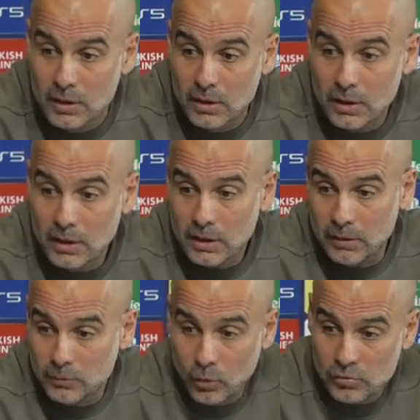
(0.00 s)
We've
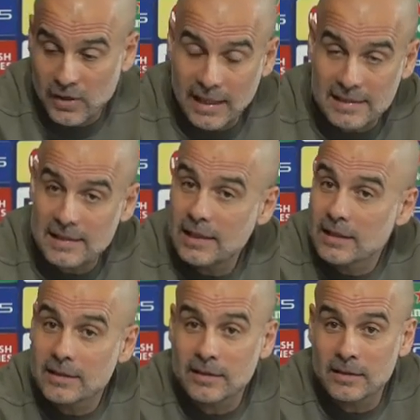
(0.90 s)
trained. We've
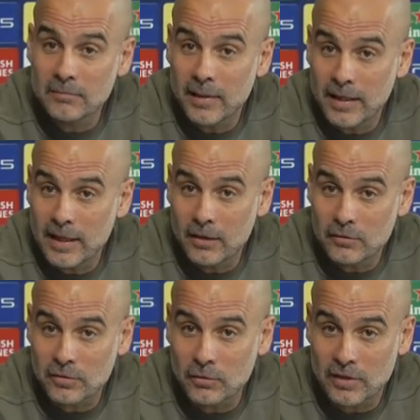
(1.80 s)
worked hard on one or two
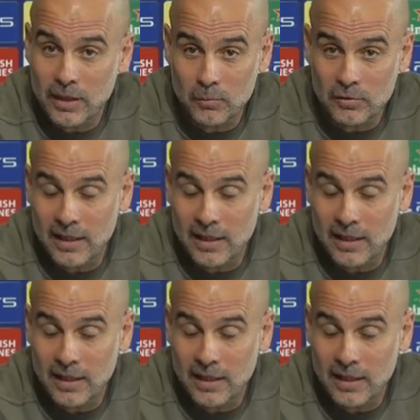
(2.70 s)
things.